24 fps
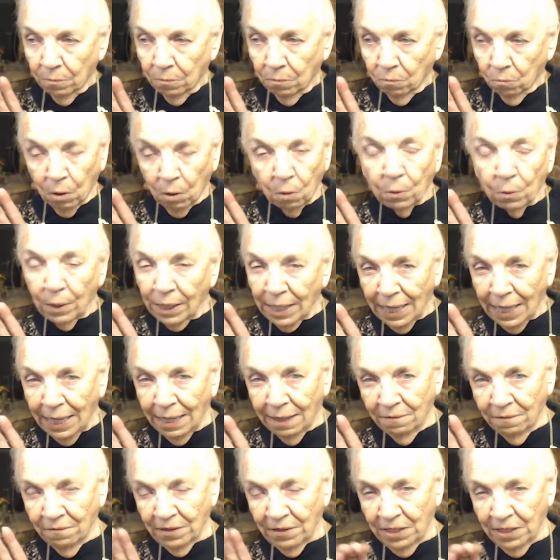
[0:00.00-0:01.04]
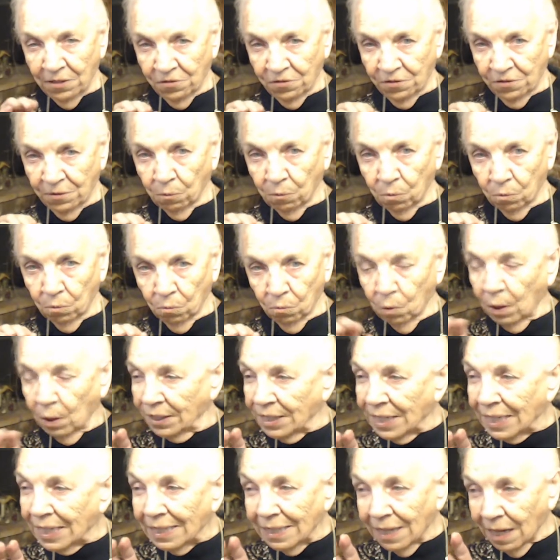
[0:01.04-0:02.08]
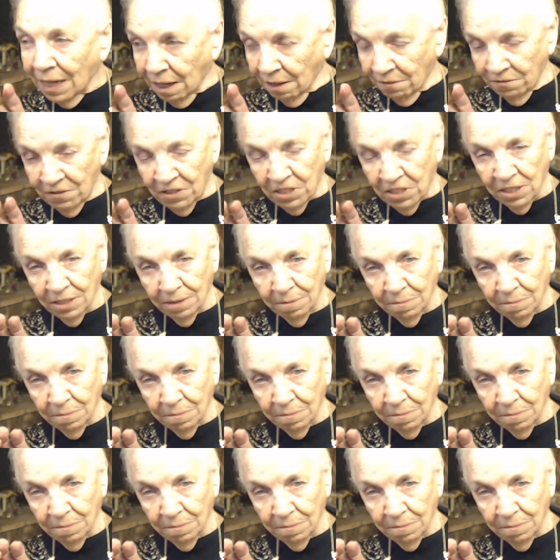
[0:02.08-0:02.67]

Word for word: What we have is the one he loved